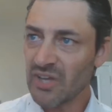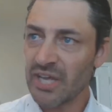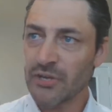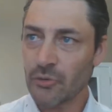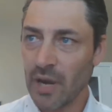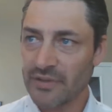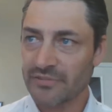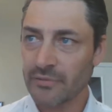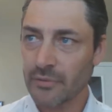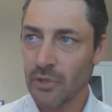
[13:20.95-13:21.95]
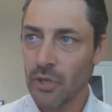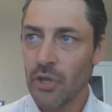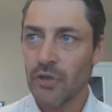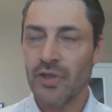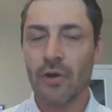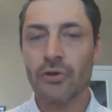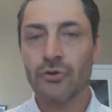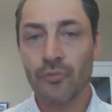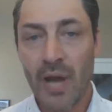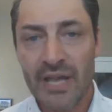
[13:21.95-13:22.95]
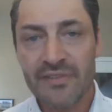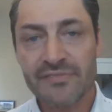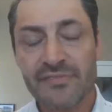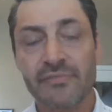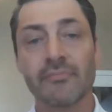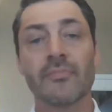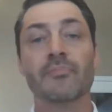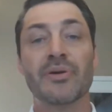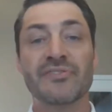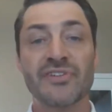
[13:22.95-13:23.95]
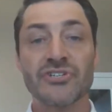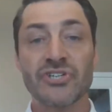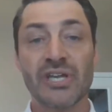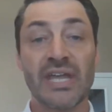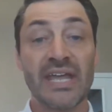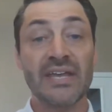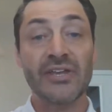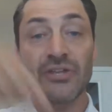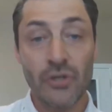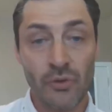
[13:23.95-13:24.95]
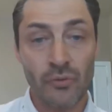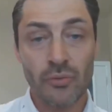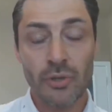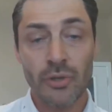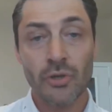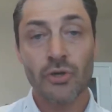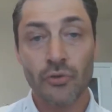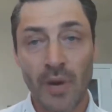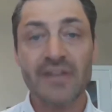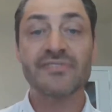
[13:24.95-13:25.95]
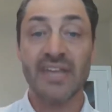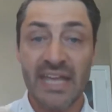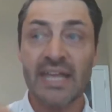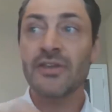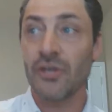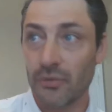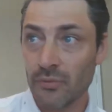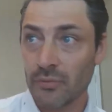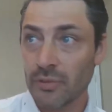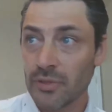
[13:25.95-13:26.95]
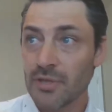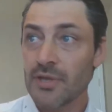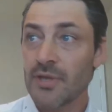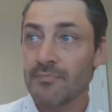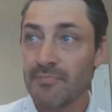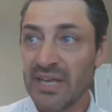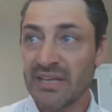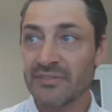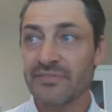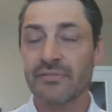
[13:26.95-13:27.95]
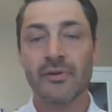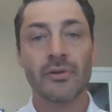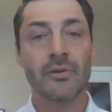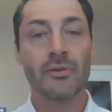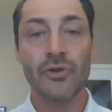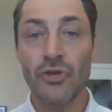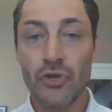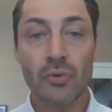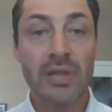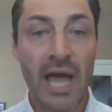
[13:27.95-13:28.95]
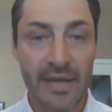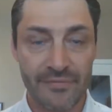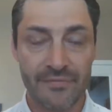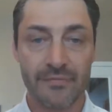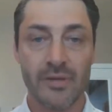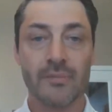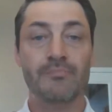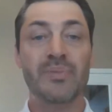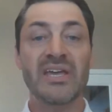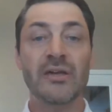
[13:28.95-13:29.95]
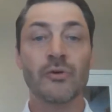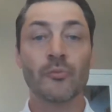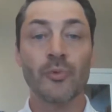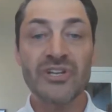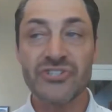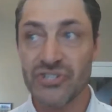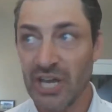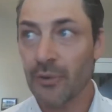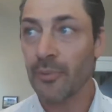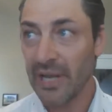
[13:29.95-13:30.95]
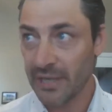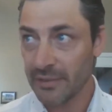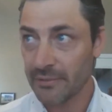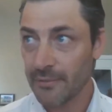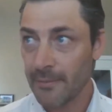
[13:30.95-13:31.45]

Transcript: in Christ. Now, Christ's position in you, Christ in you, means new life, being regenerated,